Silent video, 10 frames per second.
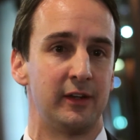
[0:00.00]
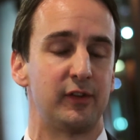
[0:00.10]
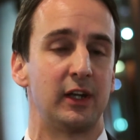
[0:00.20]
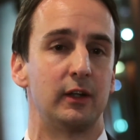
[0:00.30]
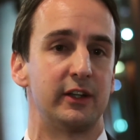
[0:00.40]
in
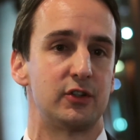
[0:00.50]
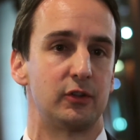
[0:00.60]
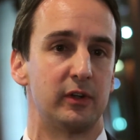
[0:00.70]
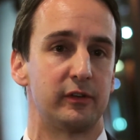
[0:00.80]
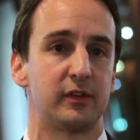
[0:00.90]
single
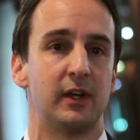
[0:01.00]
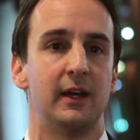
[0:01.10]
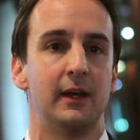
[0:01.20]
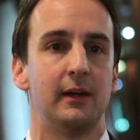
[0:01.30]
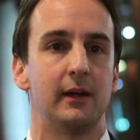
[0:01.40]
issuers
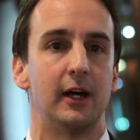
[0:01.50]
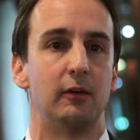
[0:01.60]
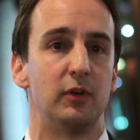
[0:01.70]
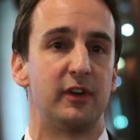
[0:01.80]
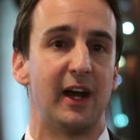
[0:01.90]

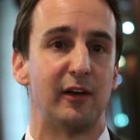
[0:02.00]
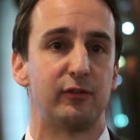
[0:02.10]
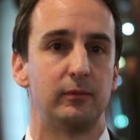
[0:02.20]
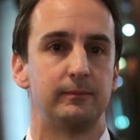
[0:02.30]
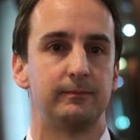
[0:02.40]
would
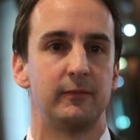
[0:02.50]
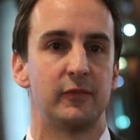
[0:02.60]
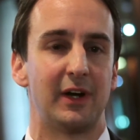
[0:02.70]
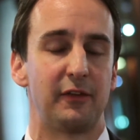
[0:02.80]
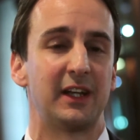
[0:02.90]
have.
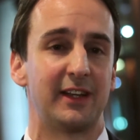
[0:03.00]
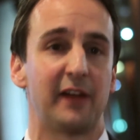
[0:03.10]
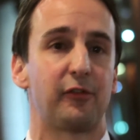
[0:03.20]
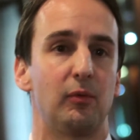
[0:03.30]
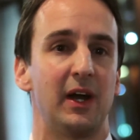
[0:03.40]
So I think
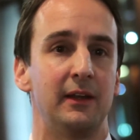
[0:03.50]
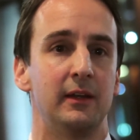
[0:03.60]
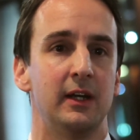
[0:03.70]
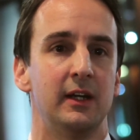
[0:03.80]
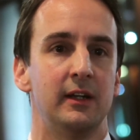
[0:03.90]
that's
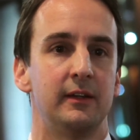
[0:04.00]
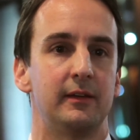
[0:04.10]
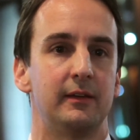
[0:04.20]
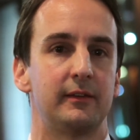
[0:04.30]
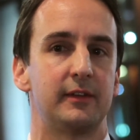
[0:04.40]
when
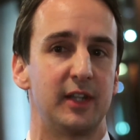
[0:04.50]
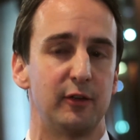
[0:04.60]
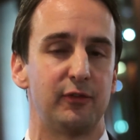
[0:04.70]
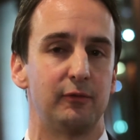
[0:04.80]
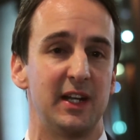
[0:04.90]

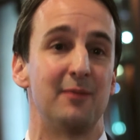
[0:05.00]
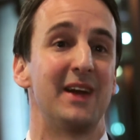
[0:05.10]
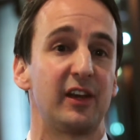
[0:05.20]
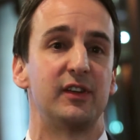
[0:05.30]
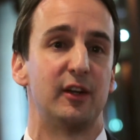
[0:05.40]
it
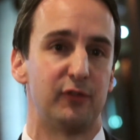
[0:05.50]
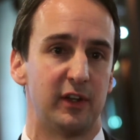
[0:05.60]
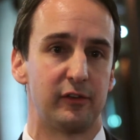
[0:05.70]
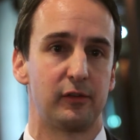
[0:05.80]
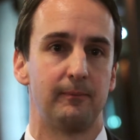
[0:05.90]
makes a
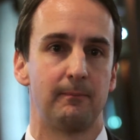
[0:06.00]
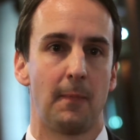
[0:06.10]
difference.